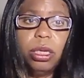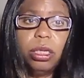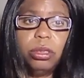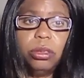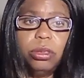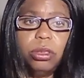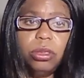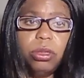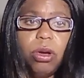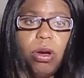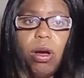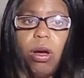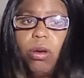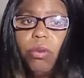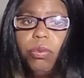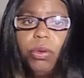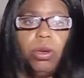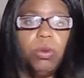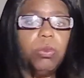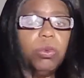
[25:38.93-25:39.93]
we
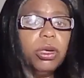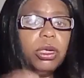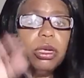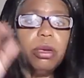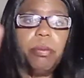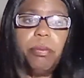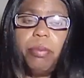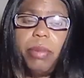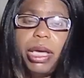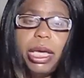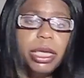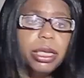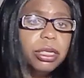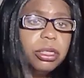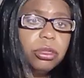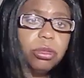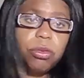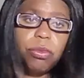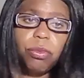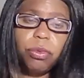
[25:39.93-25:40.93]
would have made it
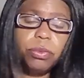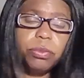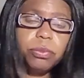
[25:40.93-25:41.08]
through.